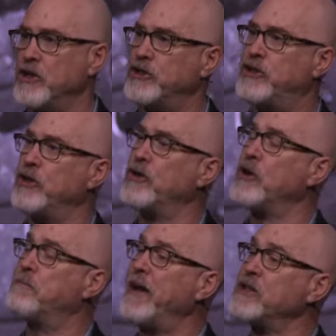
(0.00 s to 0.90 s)
Do
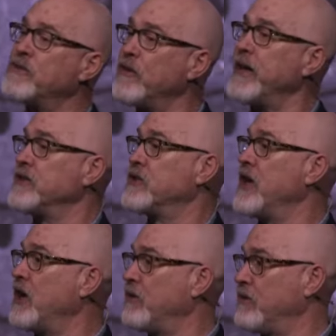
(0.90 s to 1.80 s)
your best friends
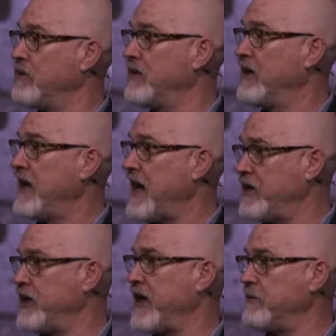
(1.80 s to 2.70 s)
know how
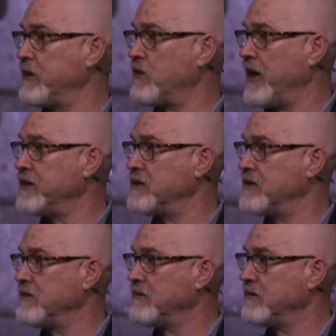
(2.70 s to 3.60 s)
you came to Christ?
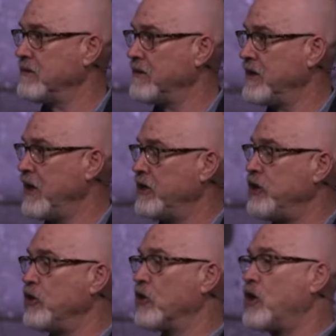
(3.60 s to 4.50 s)

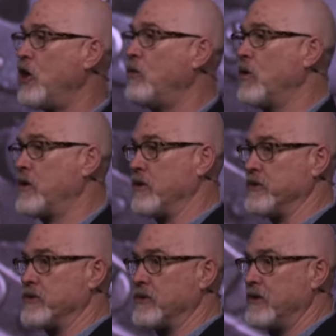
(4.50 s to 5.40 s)
Do your
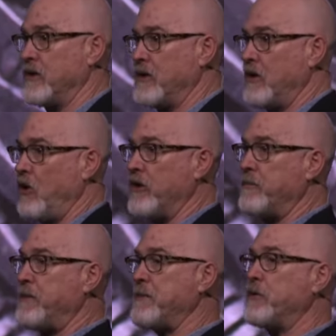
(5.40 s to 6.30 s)
coworkers or the
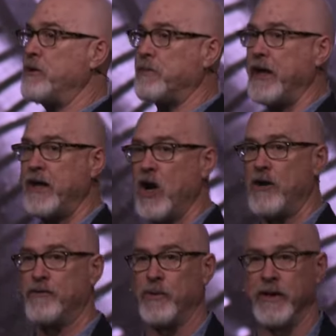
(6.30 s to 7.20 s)
people you play
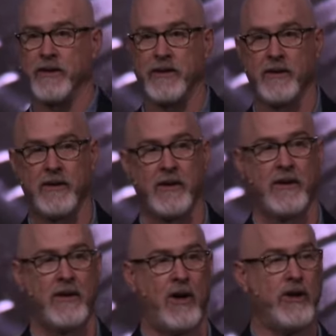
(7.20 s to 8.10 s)
golf with
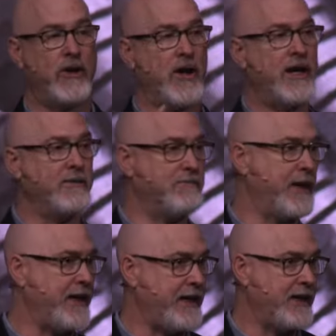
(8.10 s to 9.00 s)
or your hunting
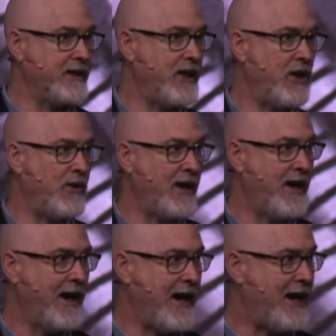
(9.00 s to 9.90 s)
buddy know
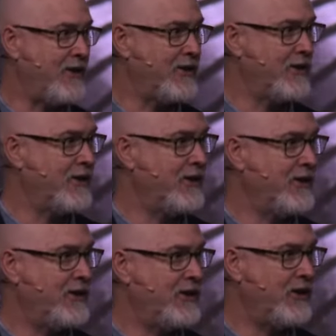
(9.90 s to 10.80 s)
how
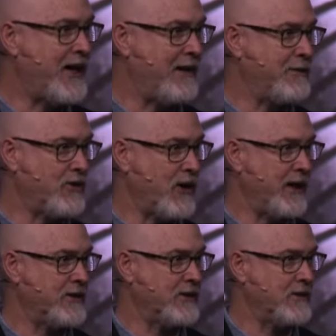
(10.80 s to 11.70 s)
you came to
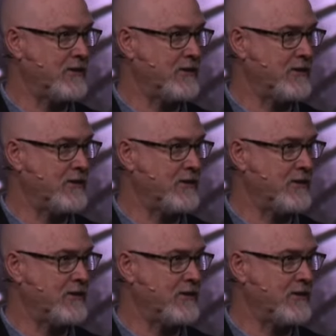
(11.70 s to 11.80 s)
Christ.